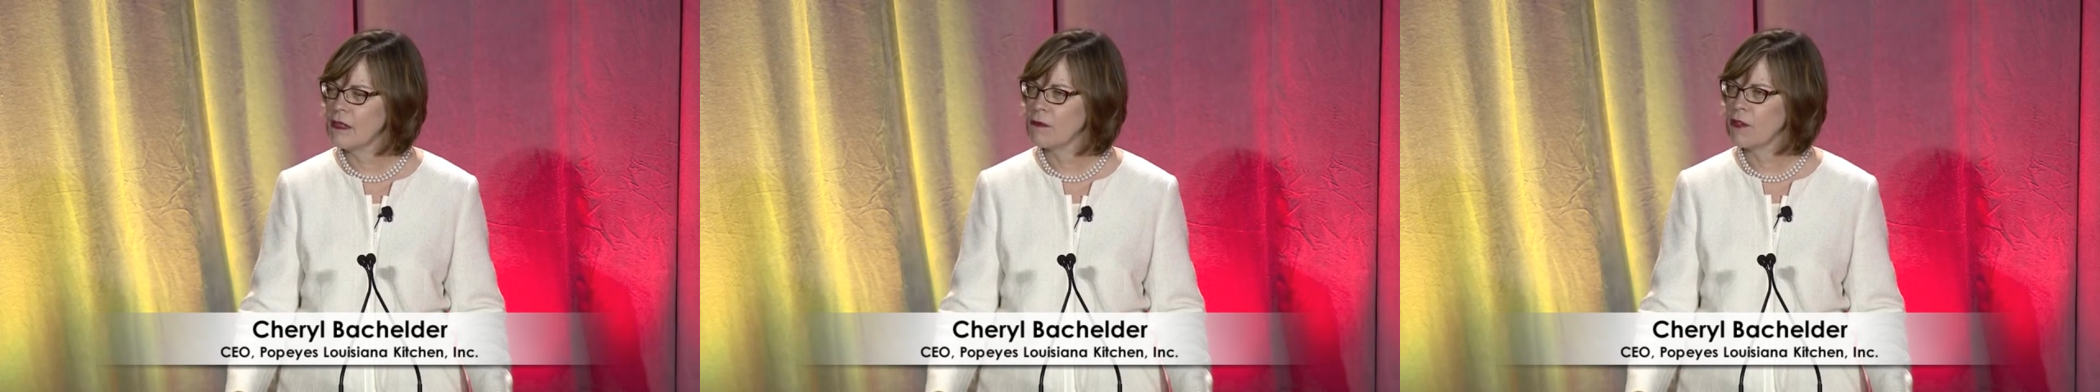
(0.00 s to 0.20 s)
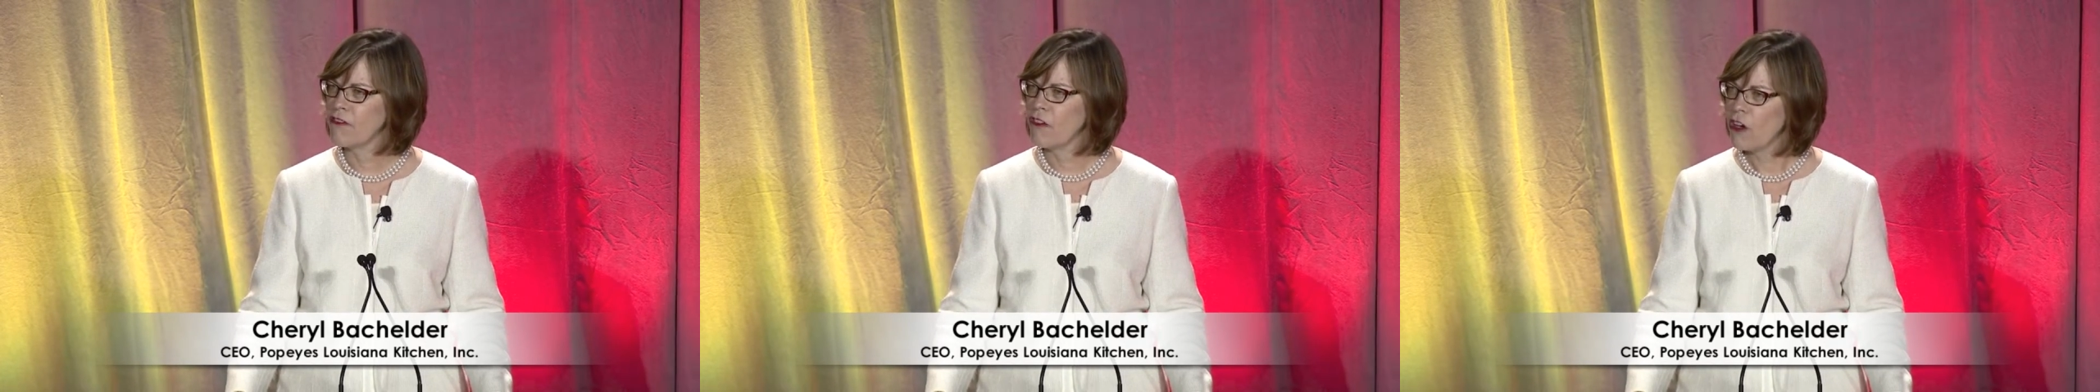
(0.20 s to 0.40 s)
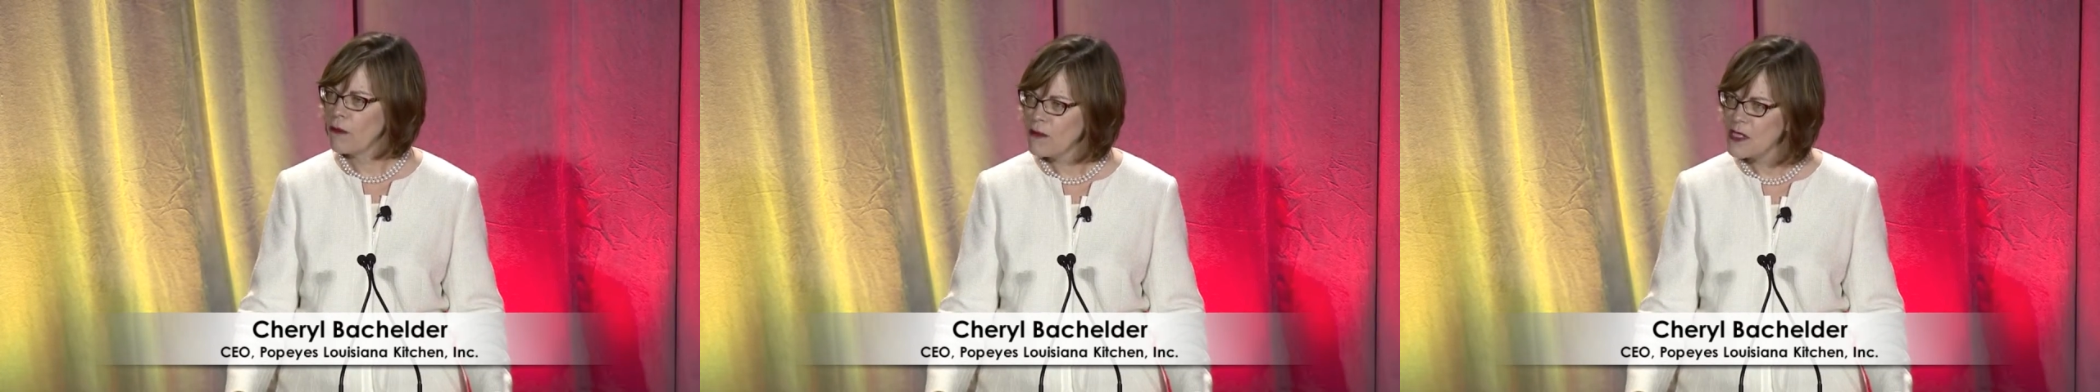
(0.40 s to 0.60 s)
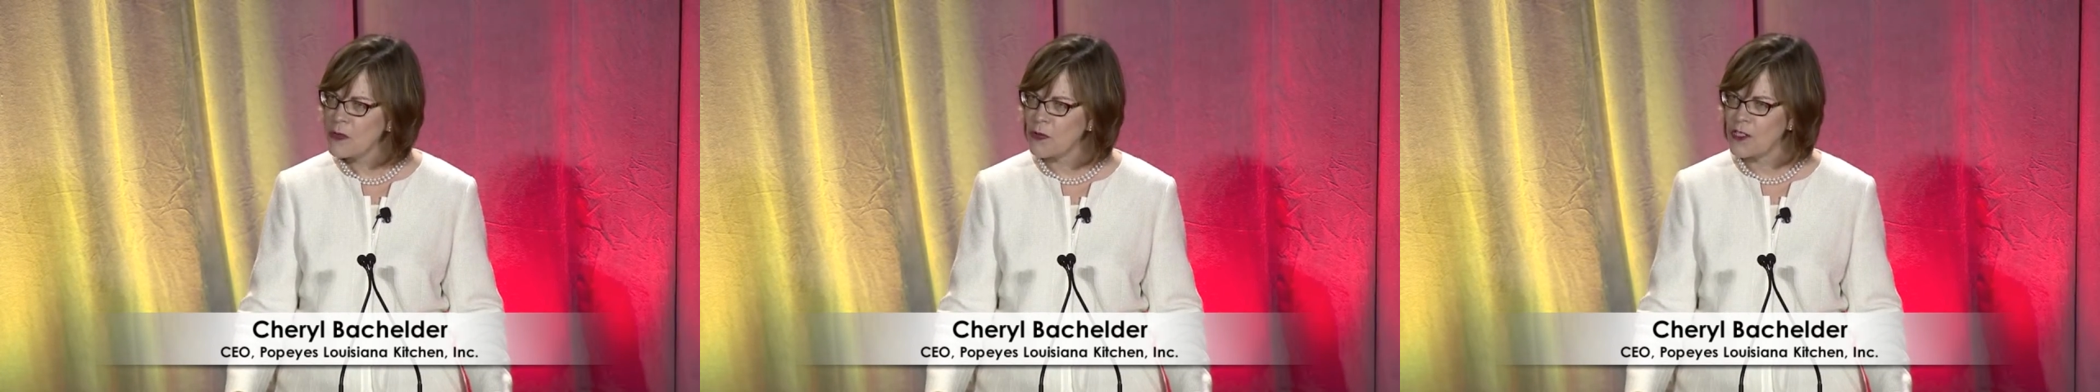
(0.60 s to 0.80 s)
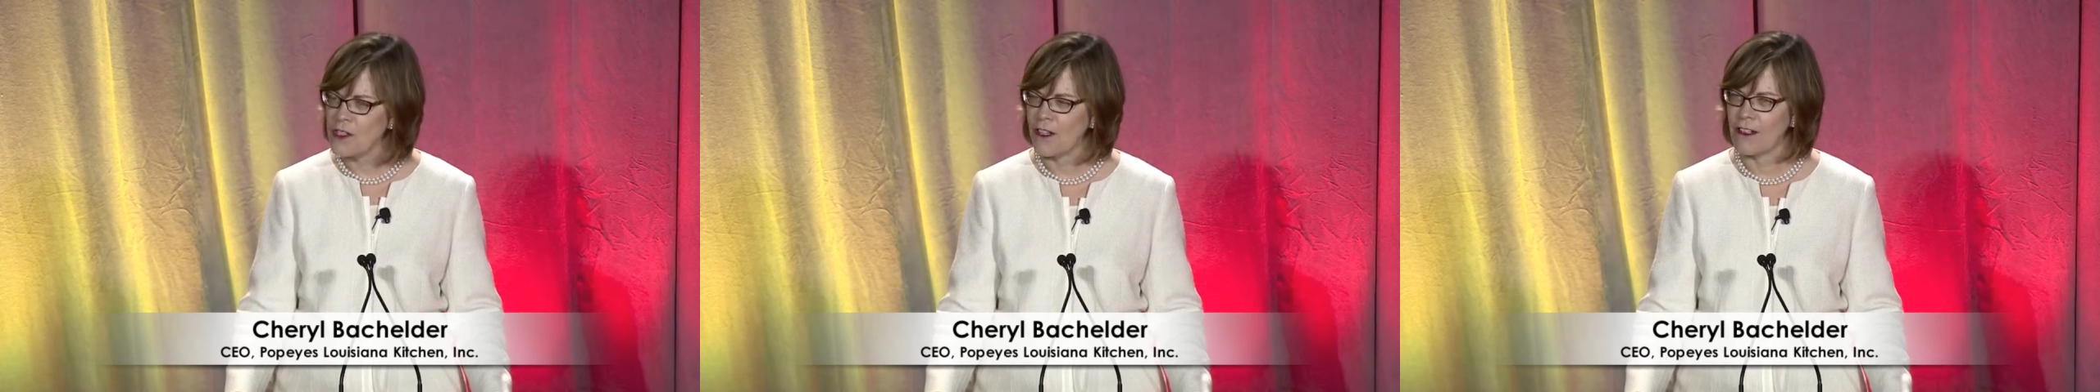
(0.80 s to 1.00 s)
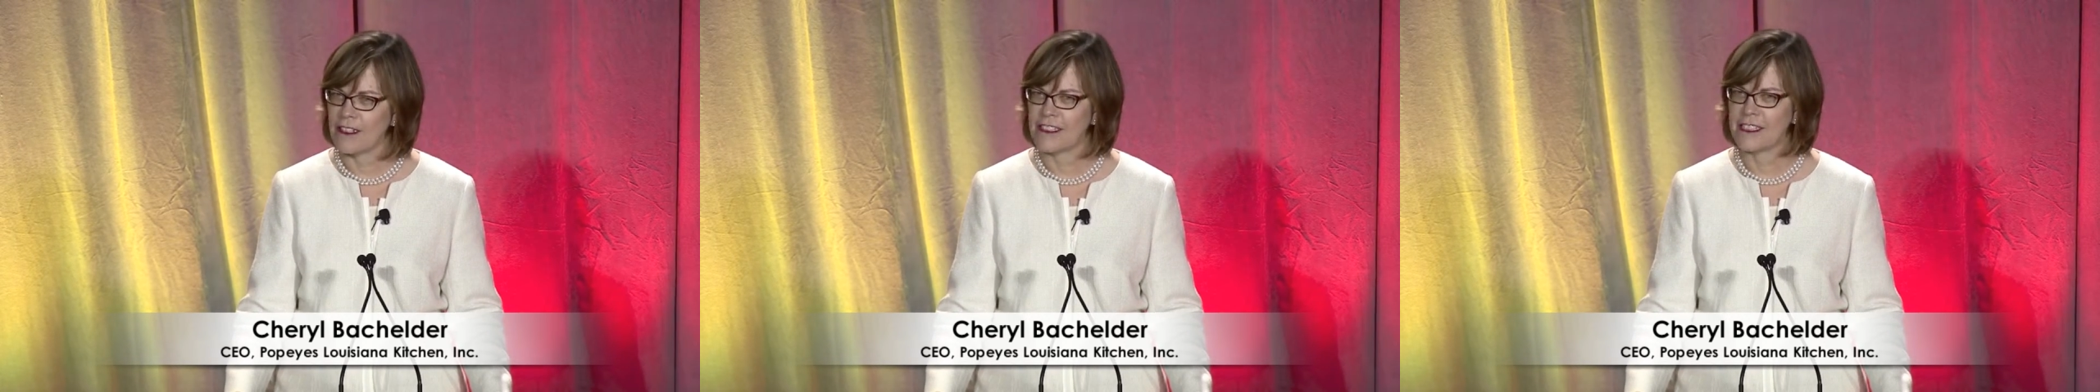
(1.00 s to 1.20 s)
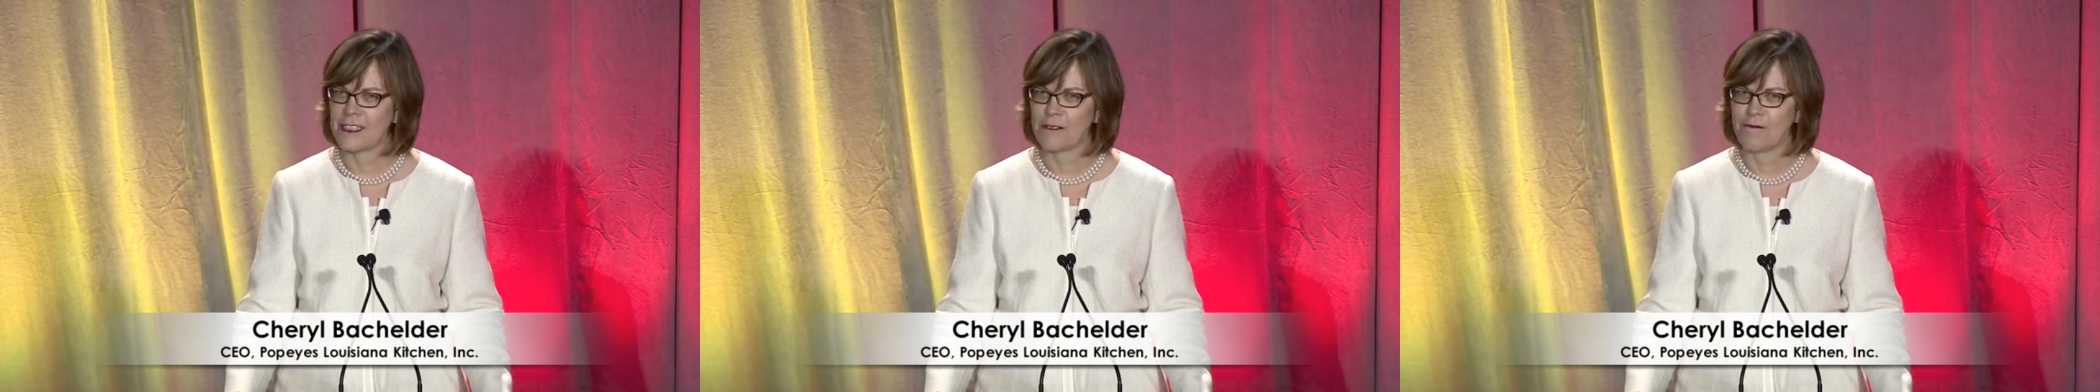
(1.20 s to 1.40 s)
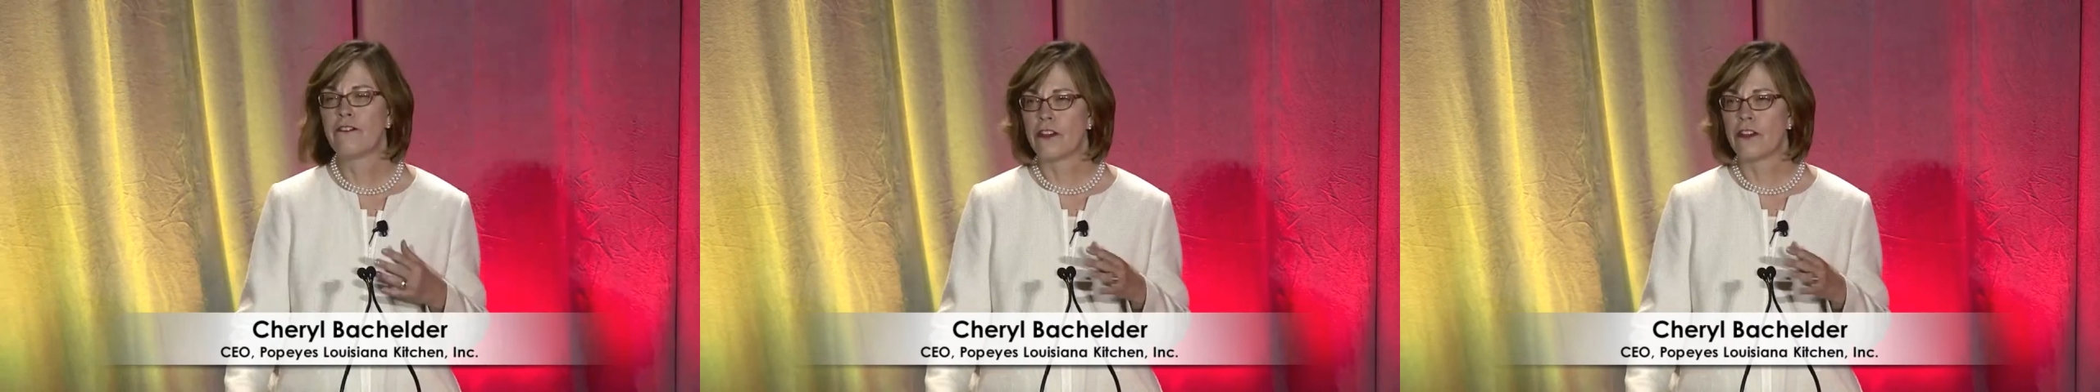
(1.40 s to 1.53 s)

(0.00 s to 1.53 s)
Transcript: performance results.